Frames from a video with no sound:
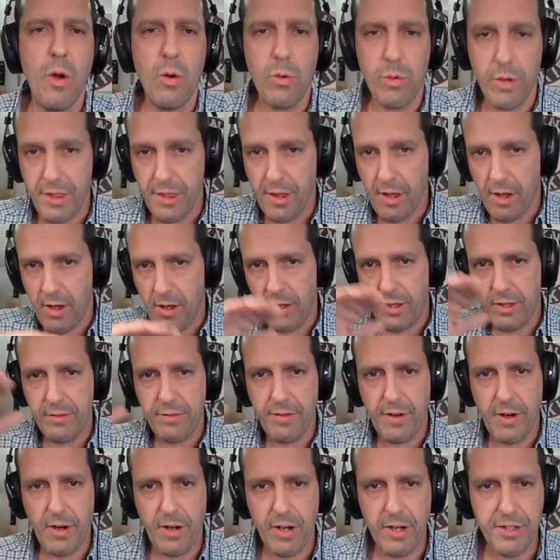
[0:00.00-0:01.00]
with all
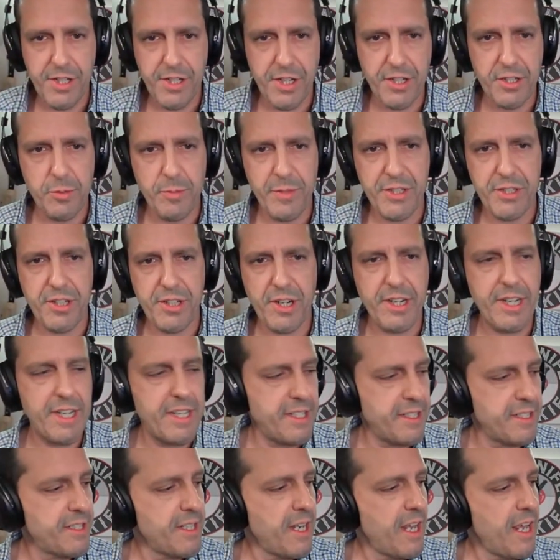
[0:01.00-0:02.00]
of our gentlemen
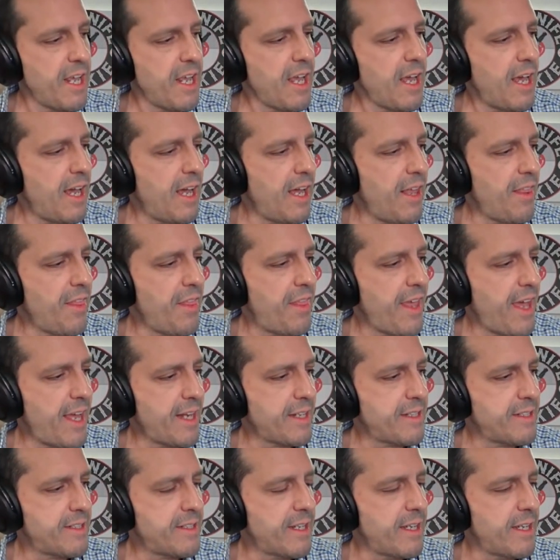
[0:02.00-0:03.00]
junkies on
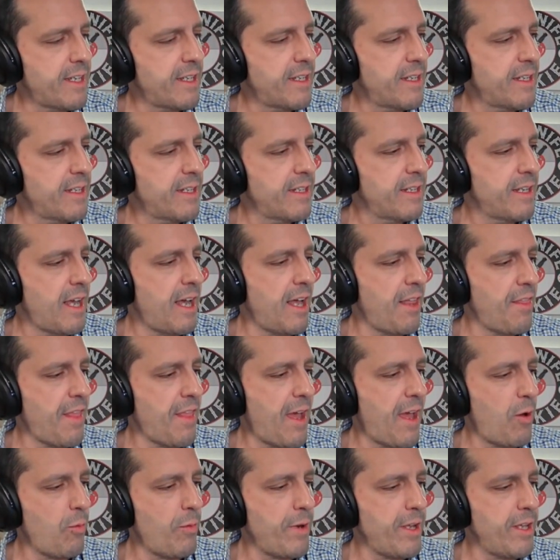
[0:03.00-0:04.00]
that uh, on
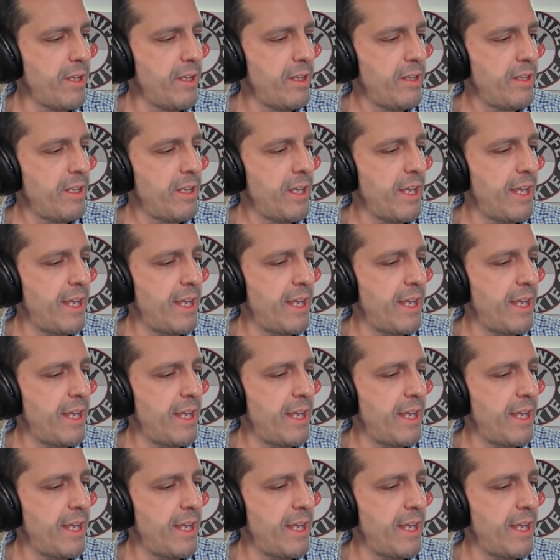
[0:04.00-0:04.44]
that wheel.